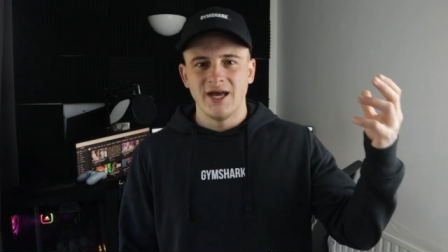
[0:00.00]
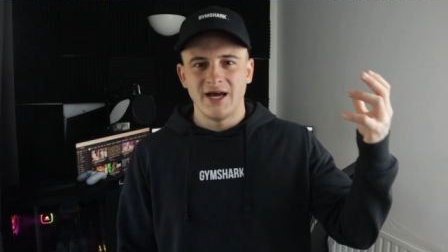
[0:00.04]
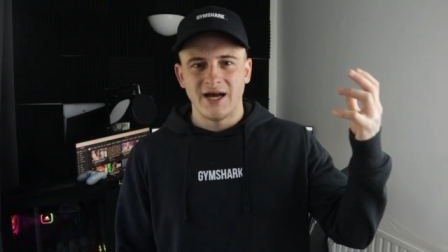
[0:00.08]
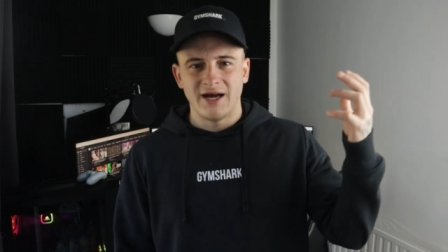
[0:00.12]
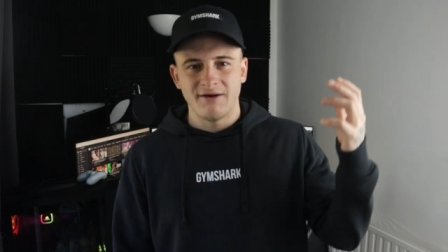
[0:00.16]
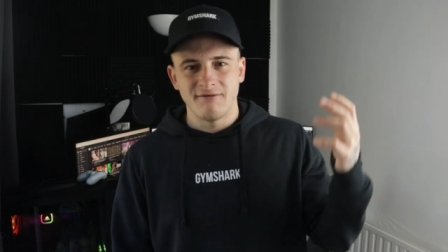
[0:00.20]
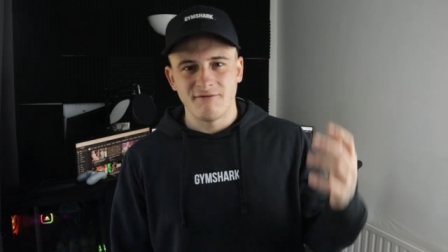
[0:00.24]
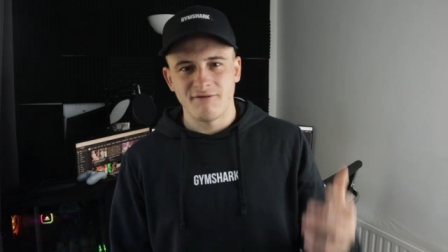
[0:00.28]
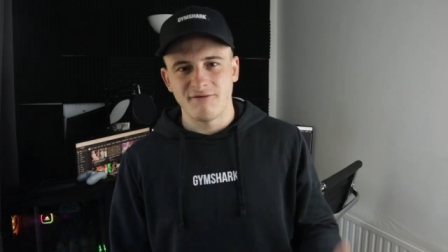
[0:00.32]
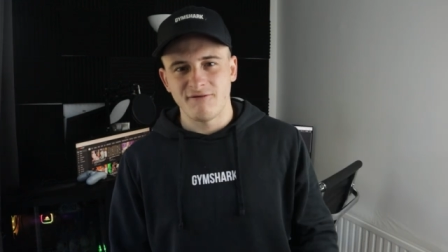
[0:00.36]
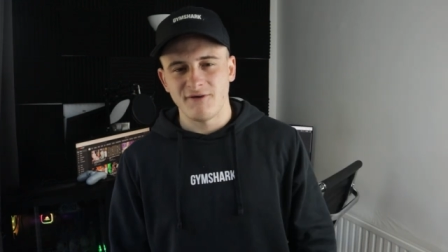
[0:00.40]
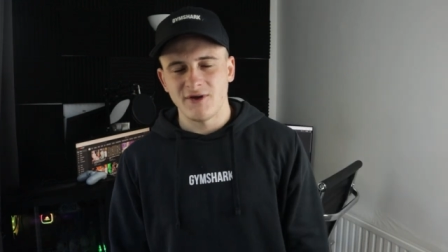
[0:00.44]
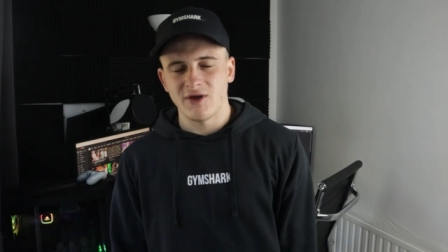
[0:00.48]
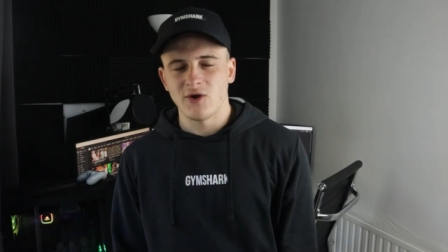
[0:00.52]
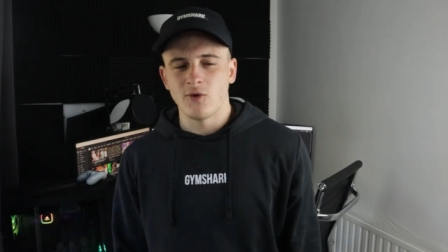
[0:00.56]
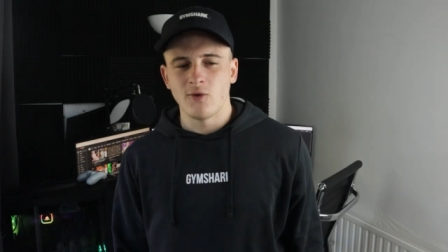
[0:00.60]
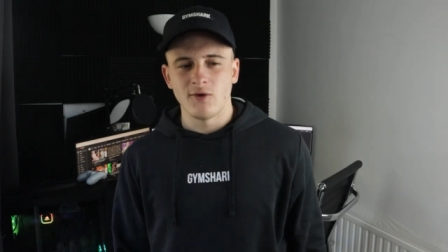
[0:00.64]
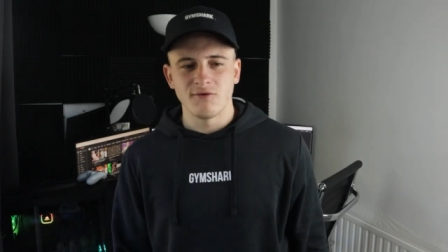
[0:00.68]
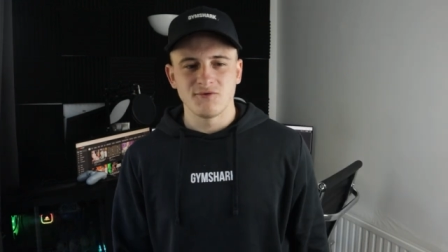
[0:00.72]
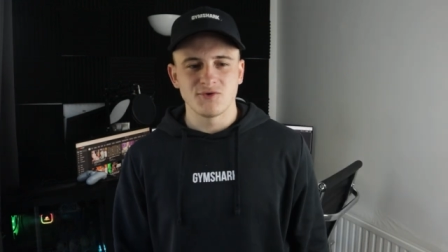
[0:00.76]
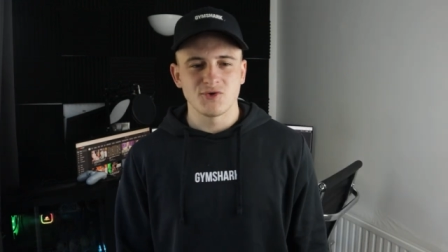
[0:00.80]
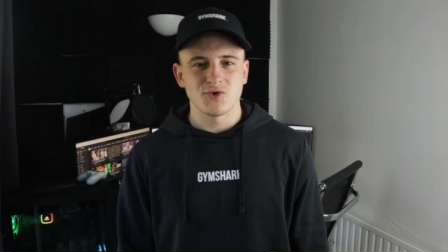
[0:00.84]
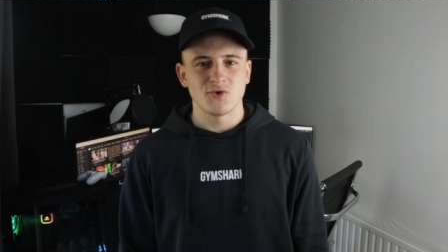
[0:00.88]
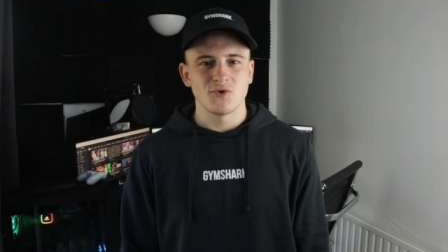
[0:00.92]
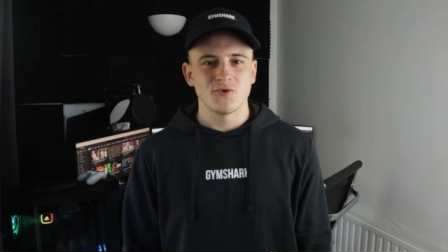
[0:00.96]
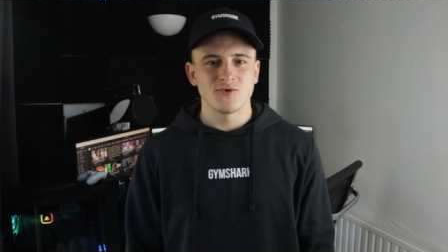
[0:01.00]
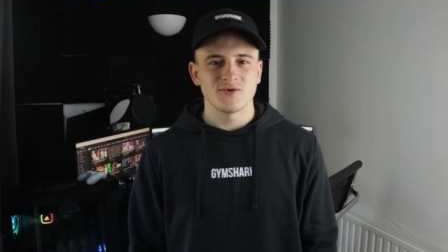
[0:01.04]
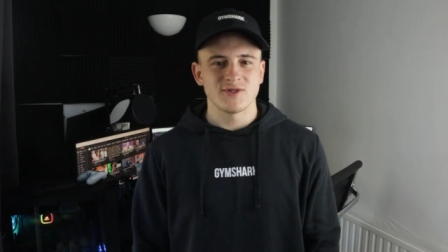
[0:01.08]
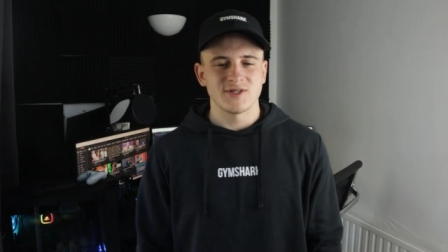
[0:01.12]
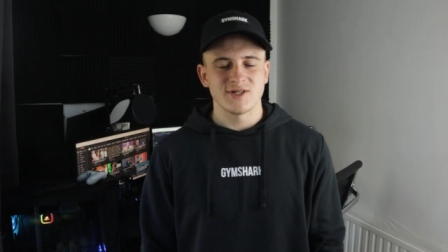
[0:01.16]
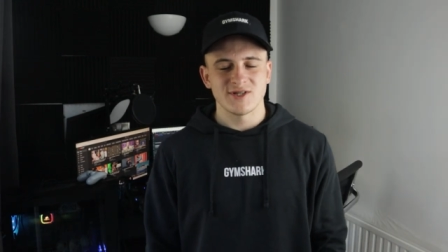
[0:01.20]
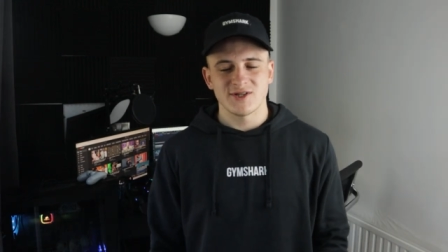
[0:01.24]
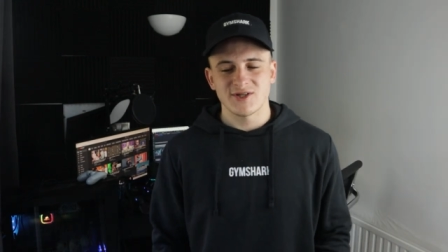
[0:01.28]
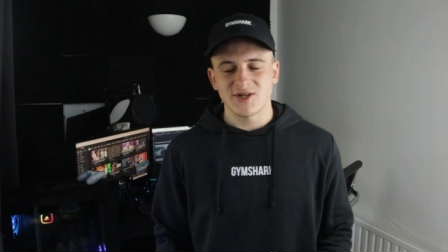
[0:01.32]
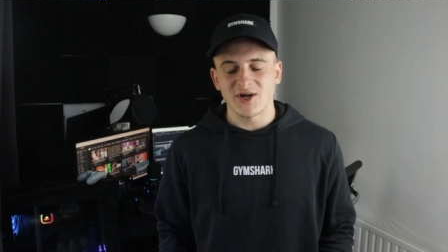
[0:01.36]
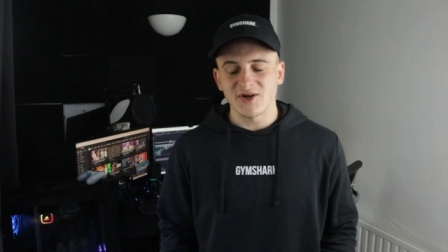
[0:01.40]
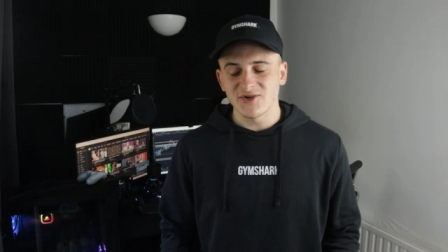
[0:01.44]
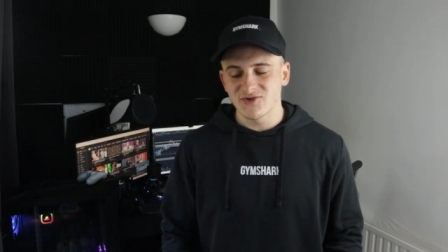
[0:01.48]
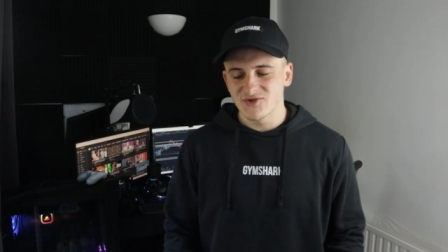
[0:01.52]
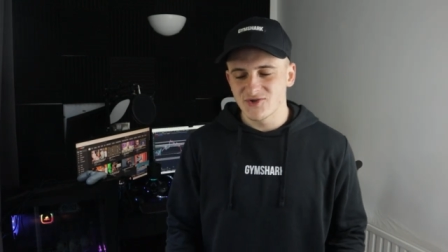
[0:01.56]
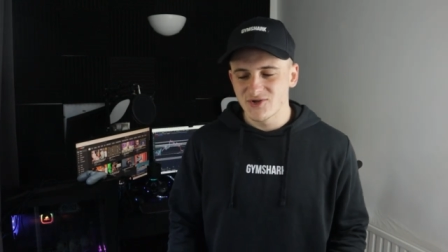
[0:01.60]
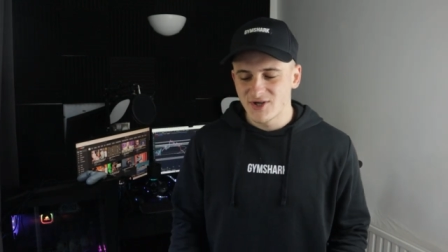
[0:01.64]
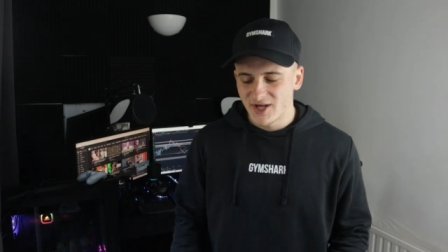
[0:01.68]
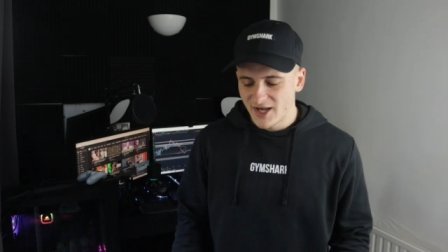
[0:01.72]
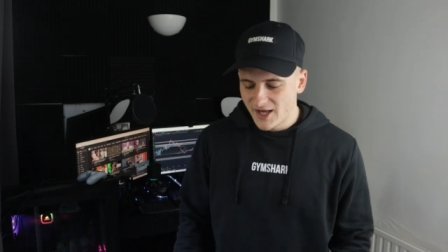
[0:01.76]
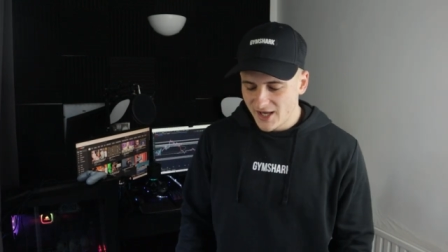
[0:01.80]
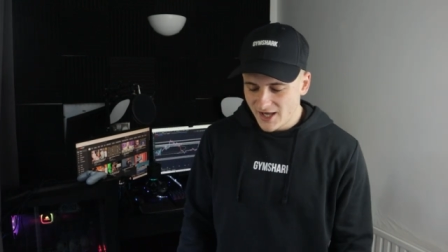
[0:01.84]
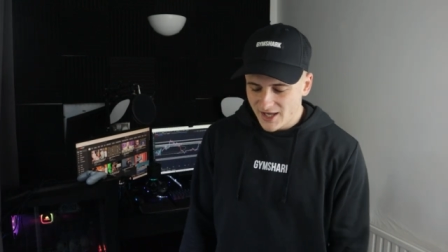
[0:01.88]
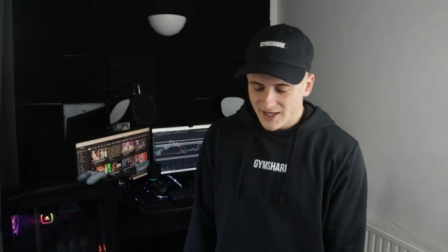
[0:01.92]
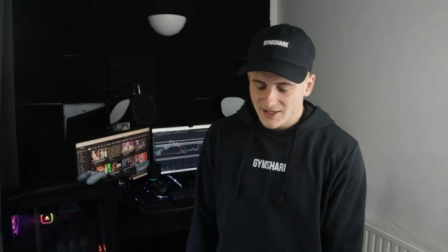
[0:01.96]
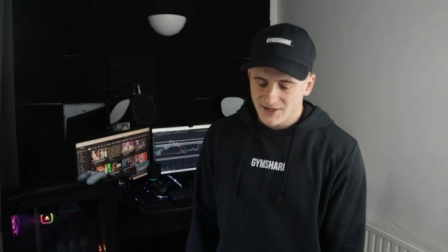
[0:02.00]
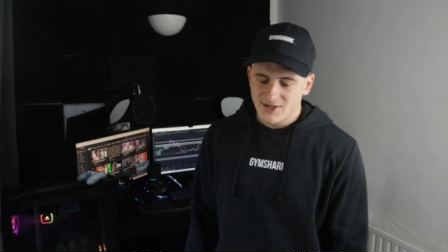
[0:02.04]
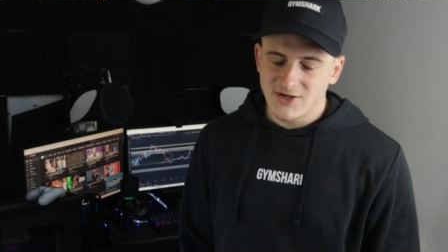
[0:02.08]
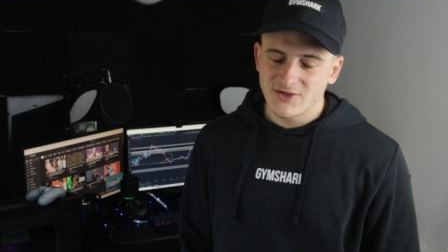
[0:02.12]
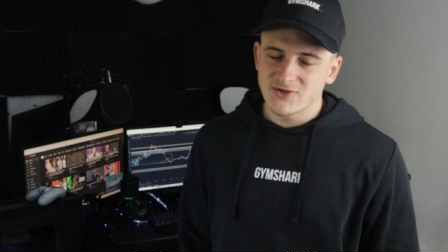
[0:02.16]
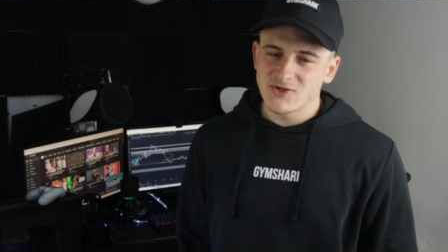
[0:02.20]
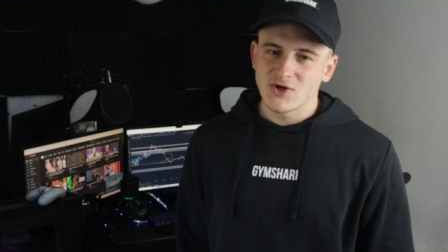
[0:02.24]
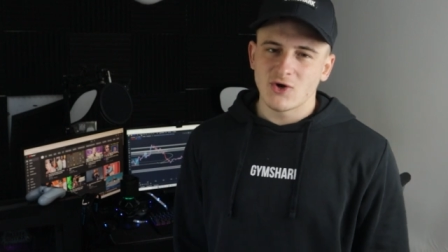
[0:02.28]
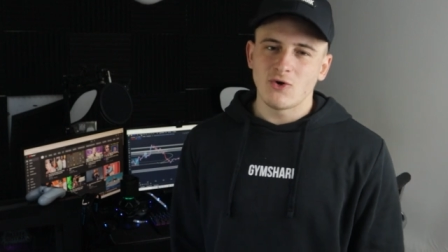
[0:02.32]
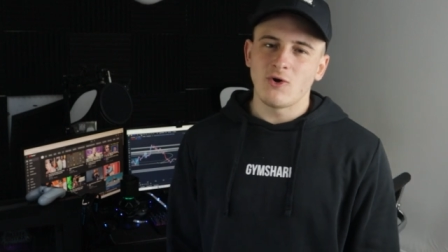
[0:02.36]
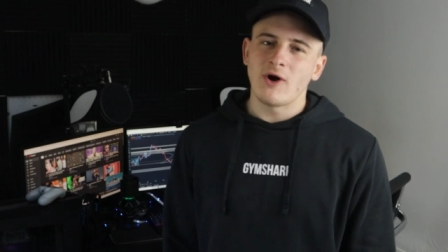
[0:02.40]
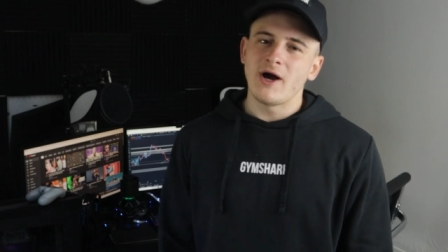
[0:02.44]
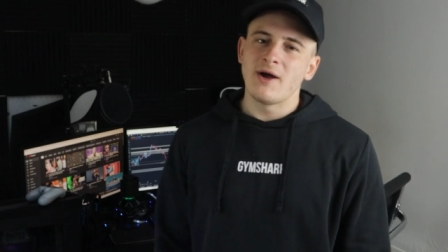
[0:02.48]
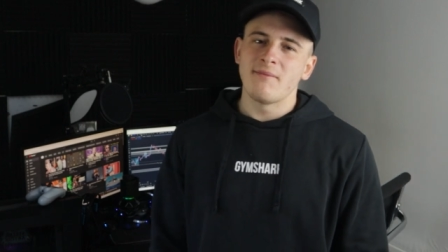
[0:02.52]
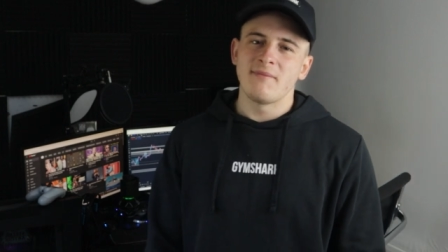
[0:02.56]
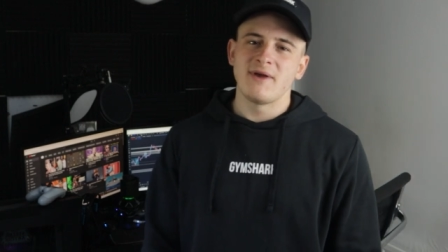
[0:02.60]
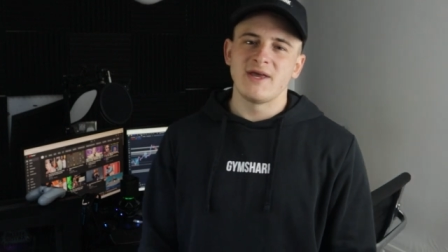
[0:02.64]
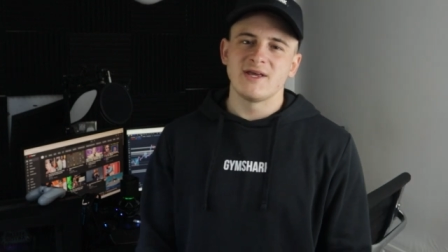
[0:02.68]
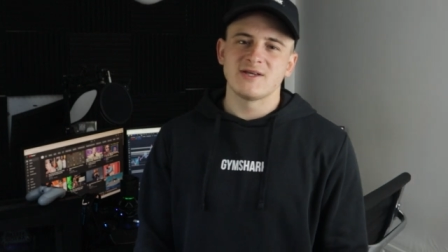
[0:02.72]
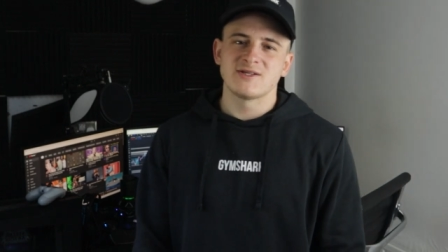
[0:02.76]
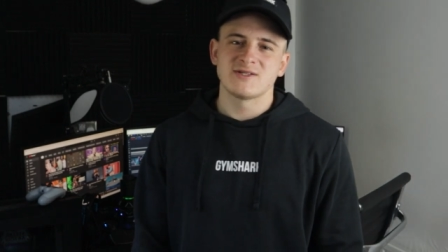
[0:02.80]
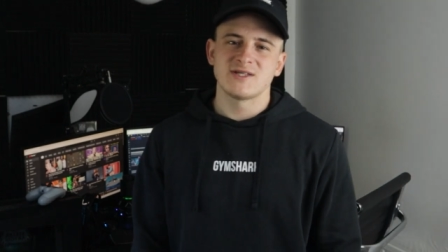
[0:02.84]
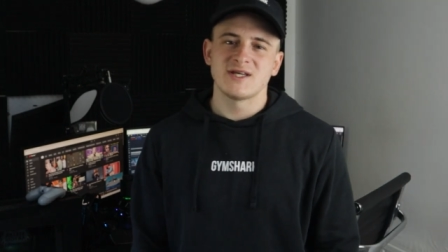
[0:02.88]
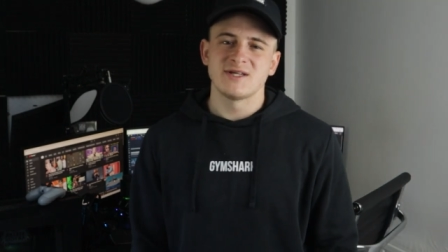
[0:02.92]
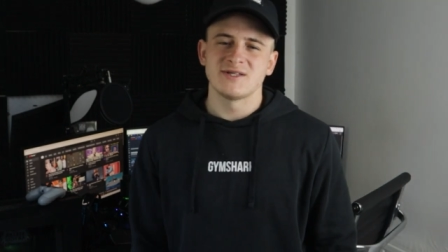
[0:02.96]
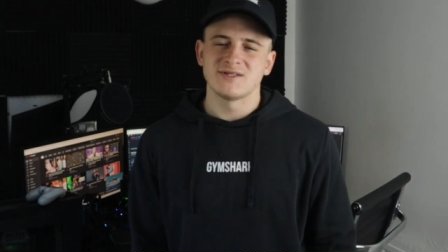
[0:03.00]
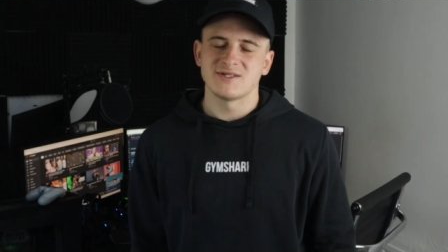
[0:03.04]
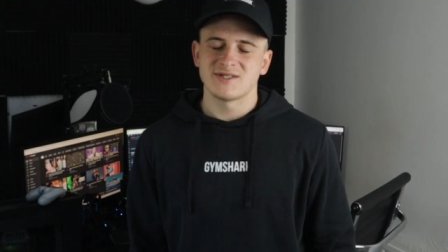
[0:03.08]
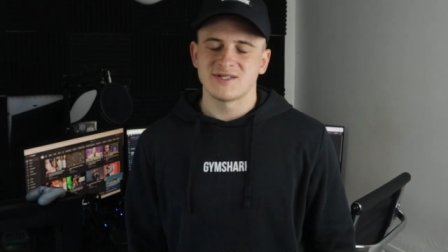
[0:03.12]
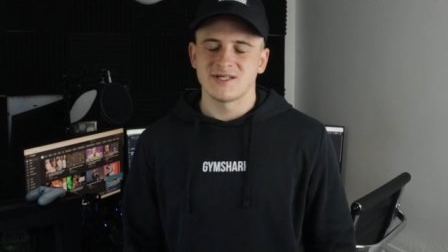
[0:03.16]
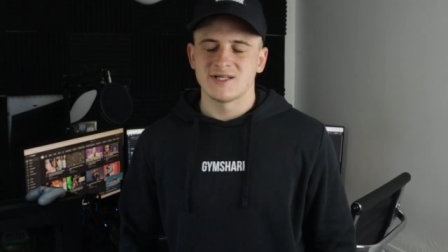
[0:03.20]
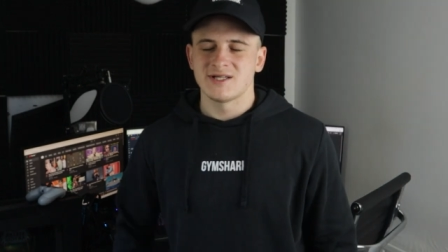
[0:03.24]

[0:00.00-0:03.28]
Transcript: and fake withdrawals, and it doesn't doesn't quite make sense.